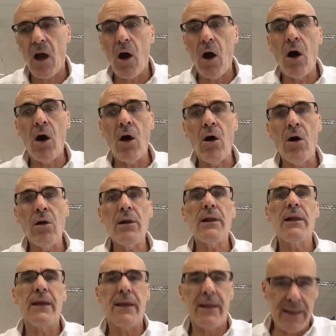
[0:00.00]

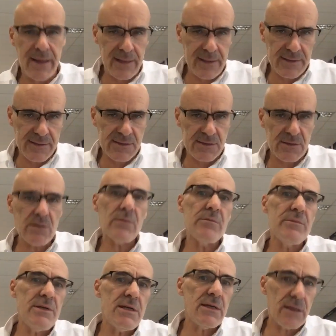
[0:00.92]
All else
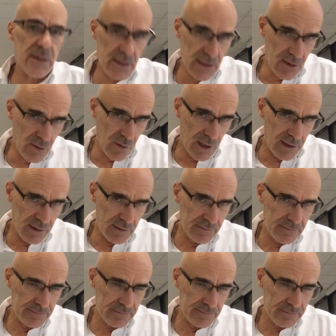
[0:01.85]
being equal,